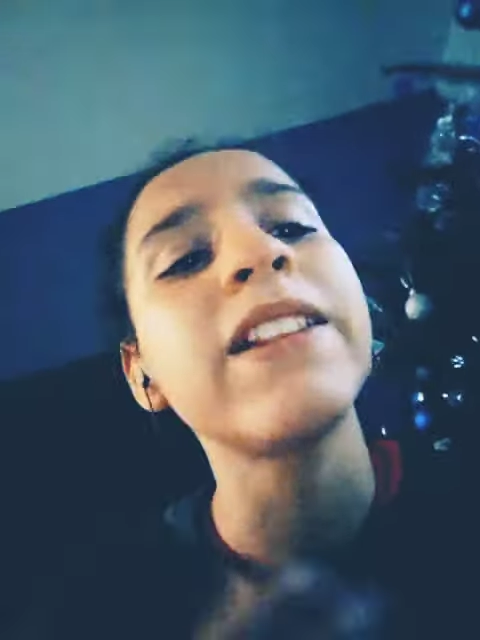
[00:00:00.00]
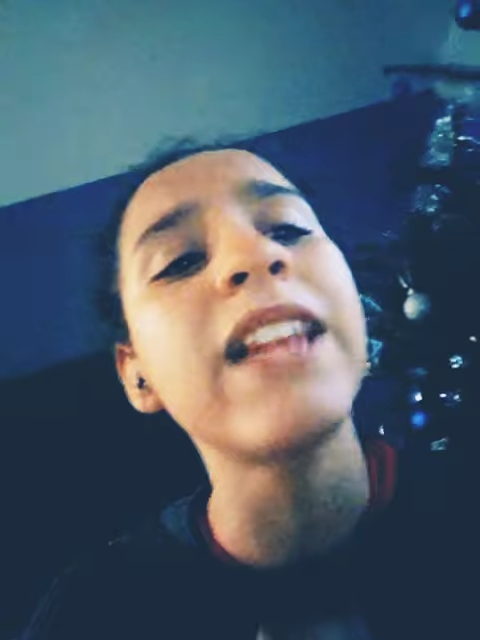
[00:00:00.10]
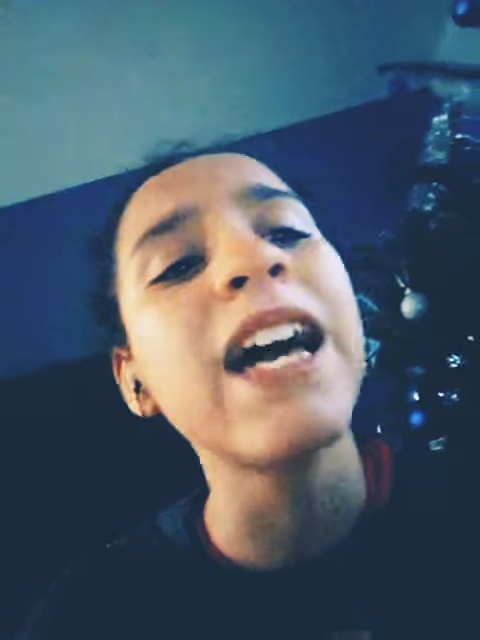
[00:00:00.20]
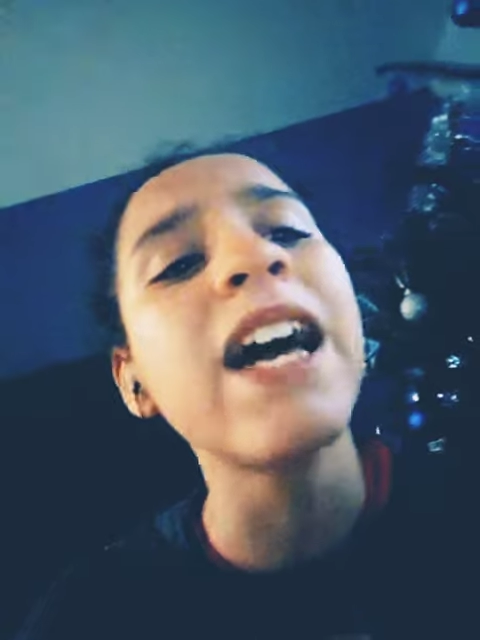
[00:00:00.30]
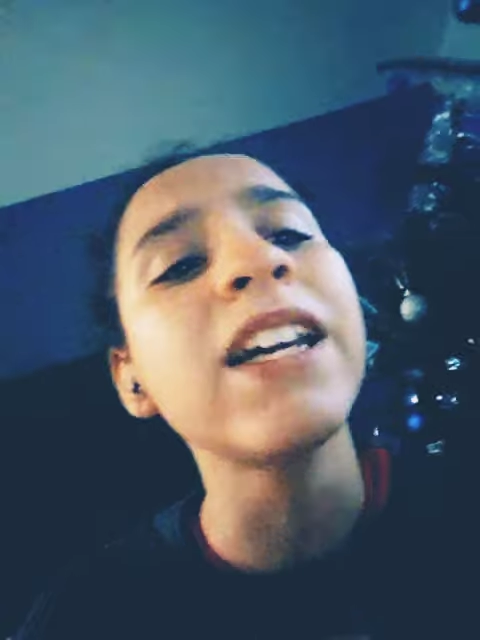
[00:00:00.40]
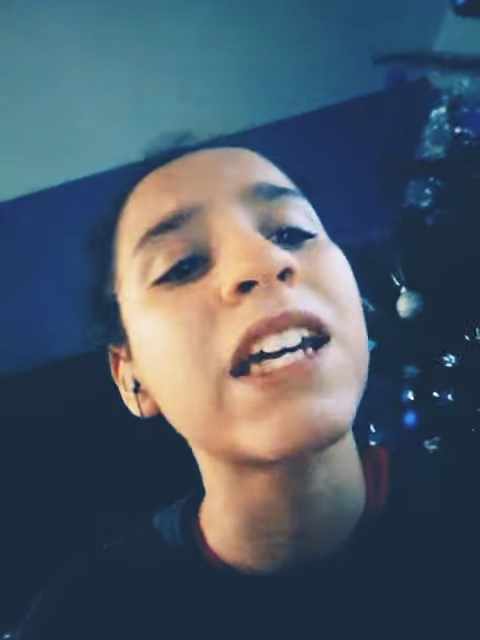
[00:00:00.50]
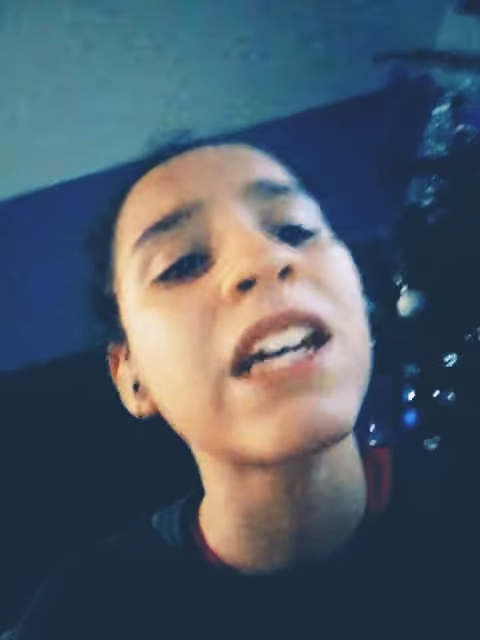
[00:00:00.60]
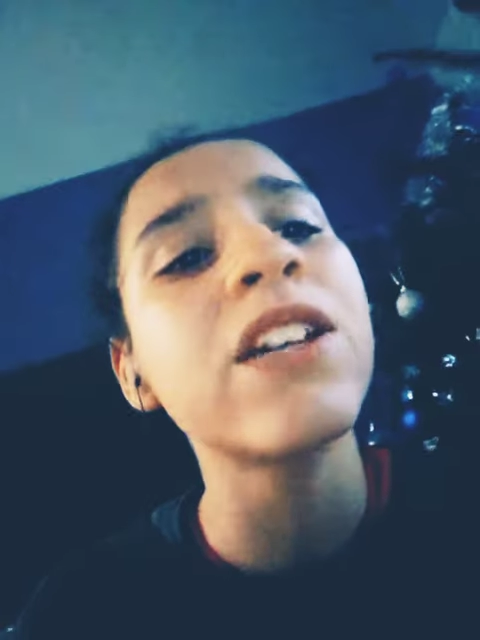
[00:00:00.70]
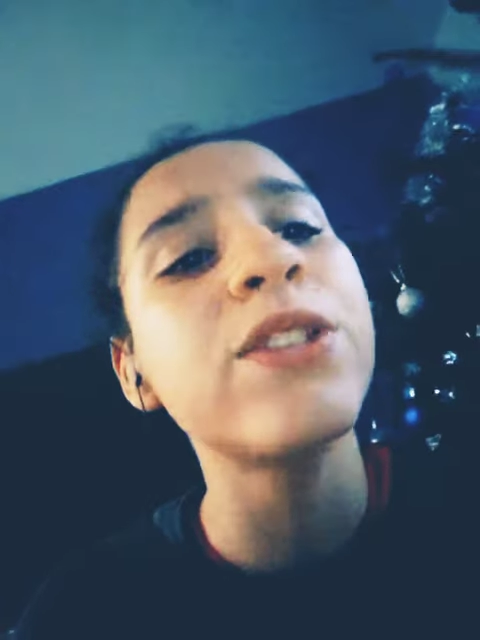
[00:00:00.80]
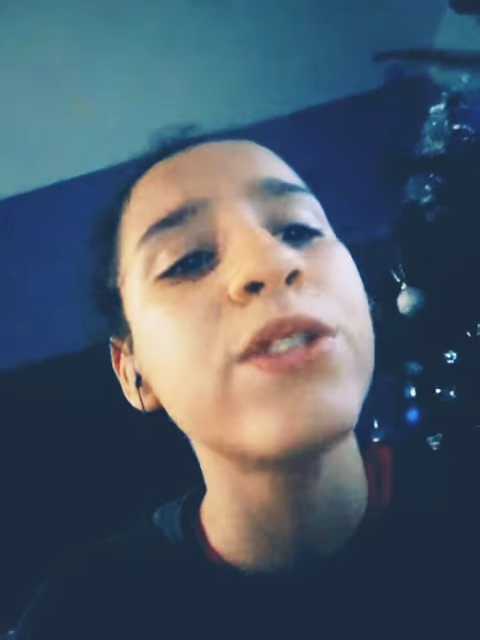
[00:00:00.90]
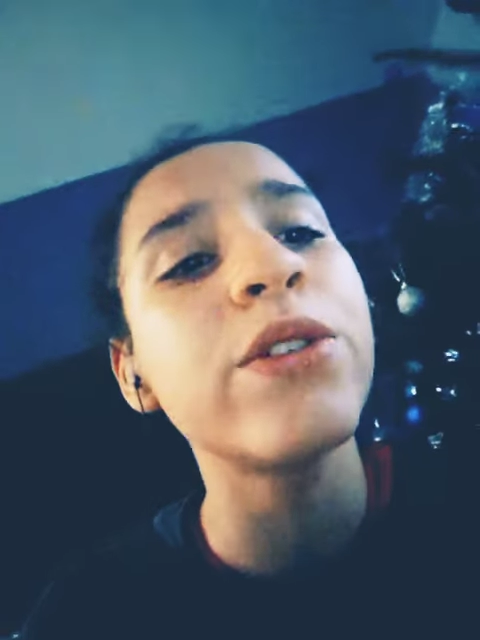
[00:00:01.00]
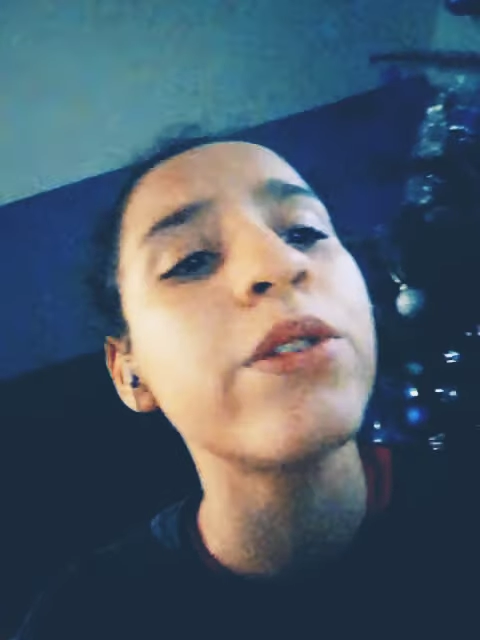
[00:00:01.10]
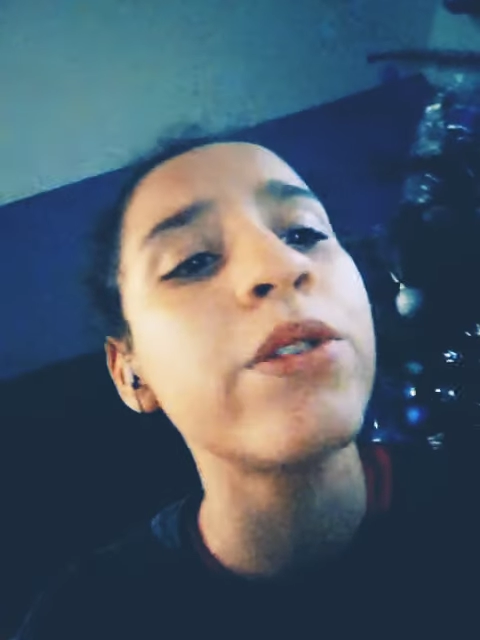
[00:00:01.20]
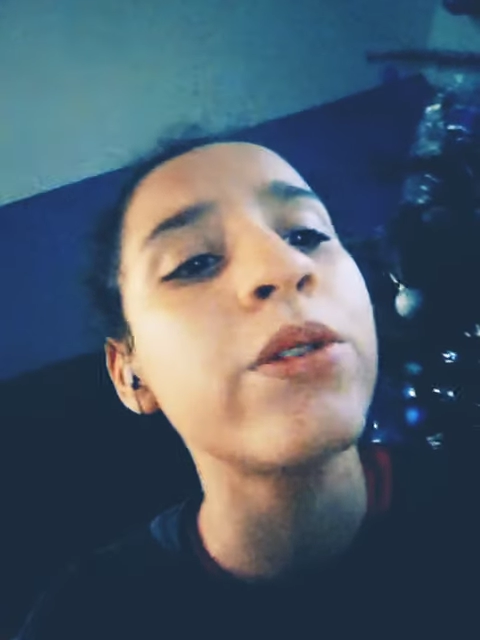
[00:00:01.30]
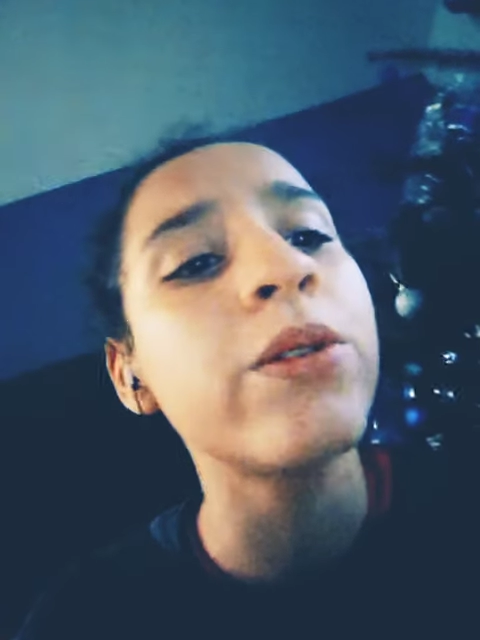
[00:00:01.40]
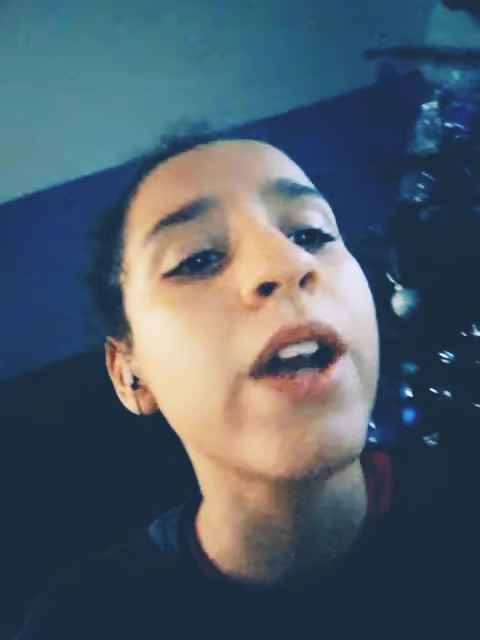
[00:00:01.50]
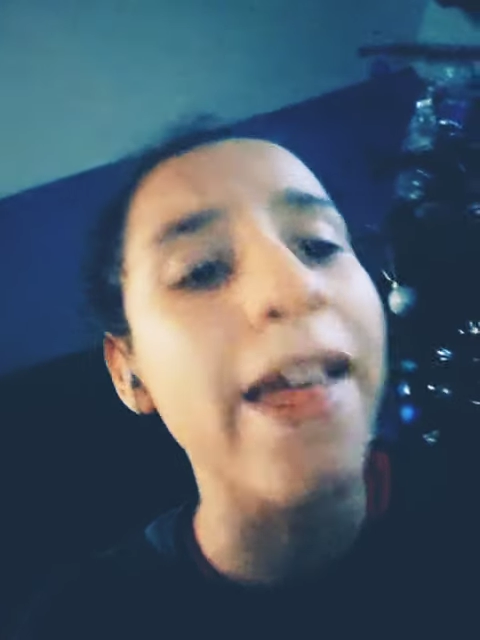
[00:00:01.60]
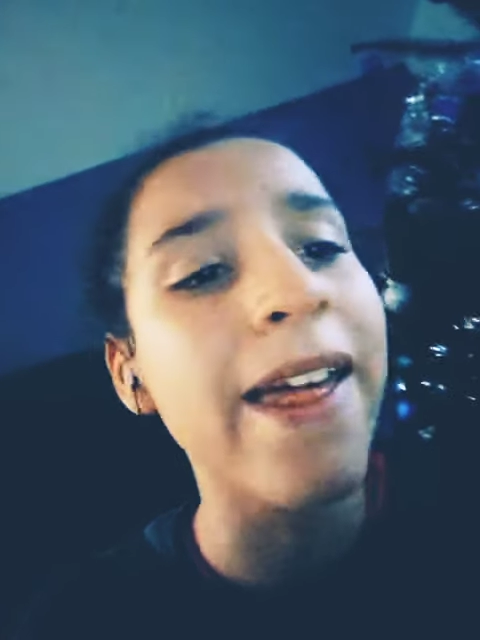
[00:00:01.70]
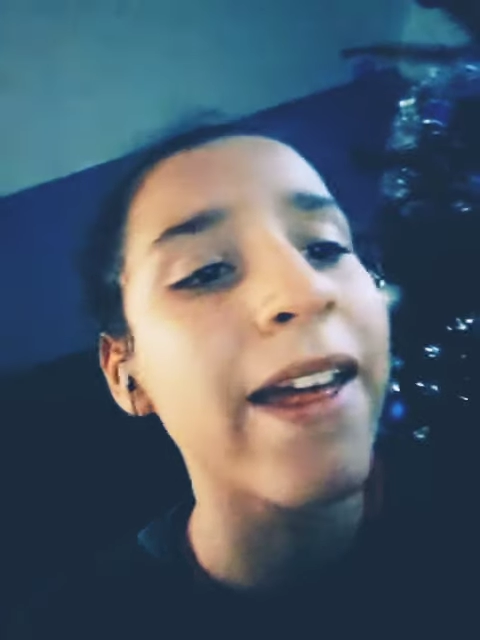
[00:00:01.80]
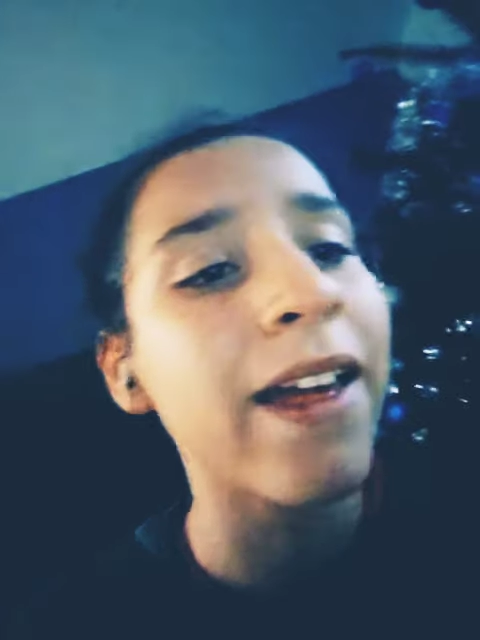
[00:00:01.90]
like you do
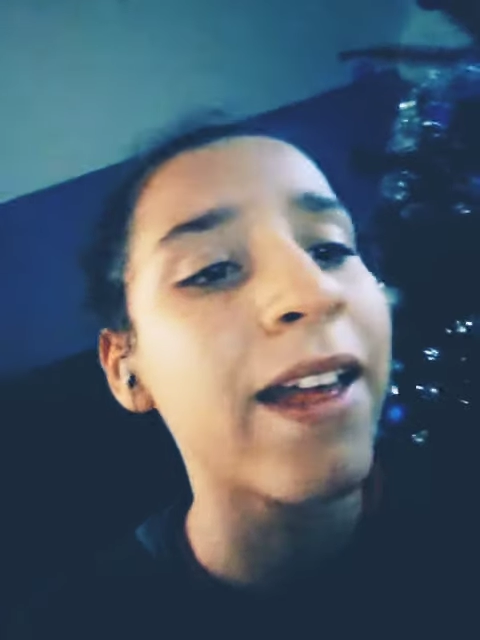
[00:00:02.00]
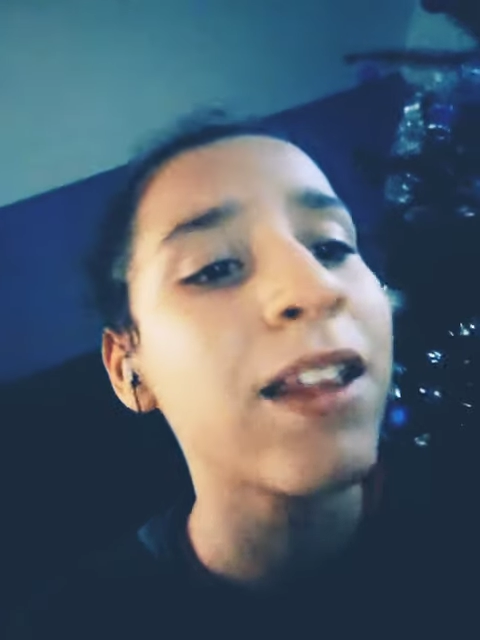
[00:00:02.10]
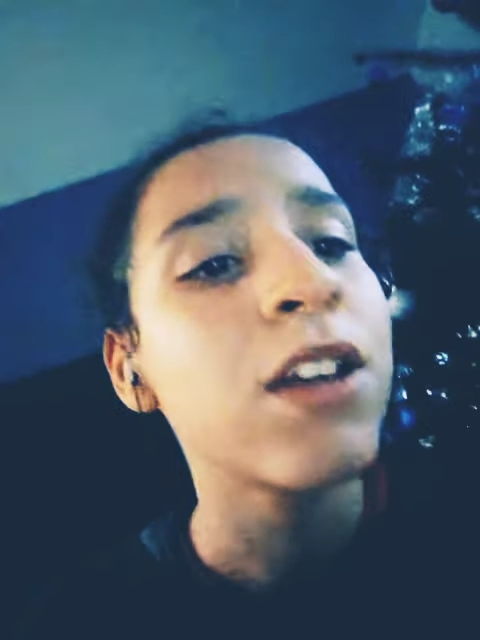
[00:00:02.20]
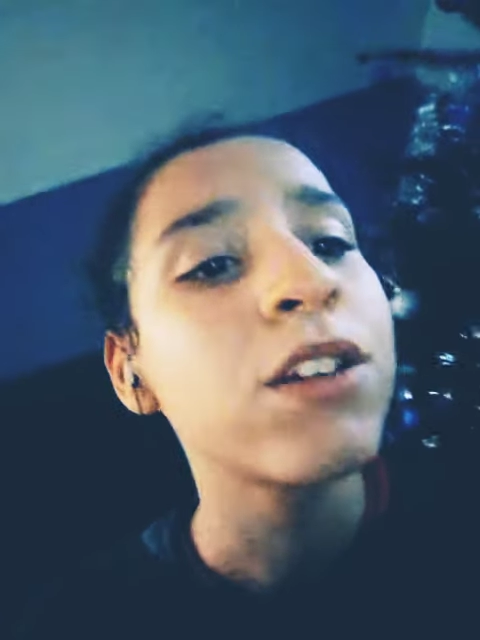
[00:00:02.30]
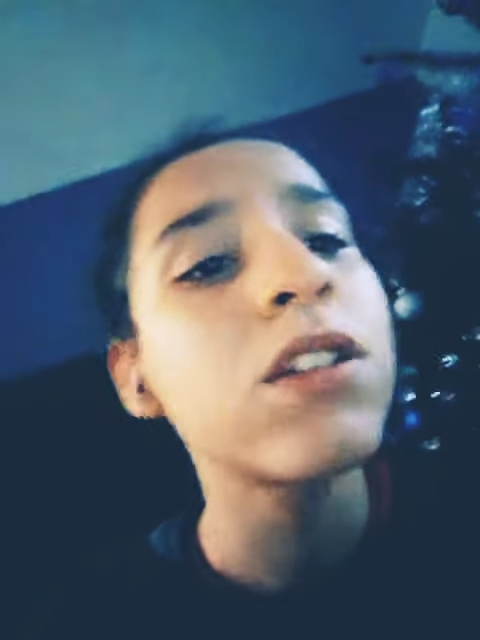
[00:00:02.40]
it.